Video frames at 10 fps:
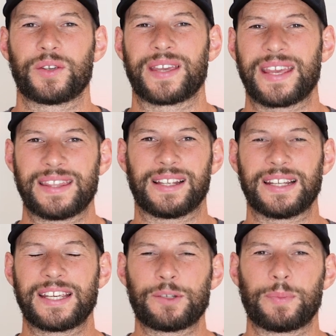So again, the
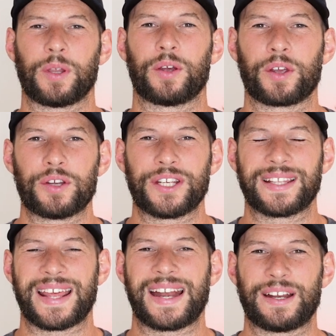link is below. Go
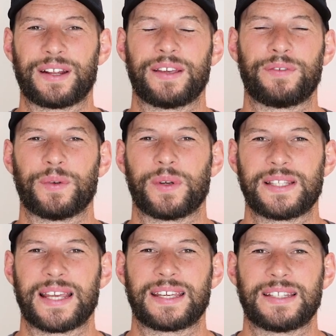check that out if you
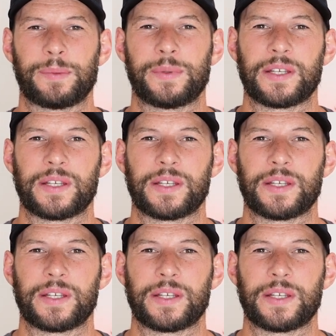want to take a deeper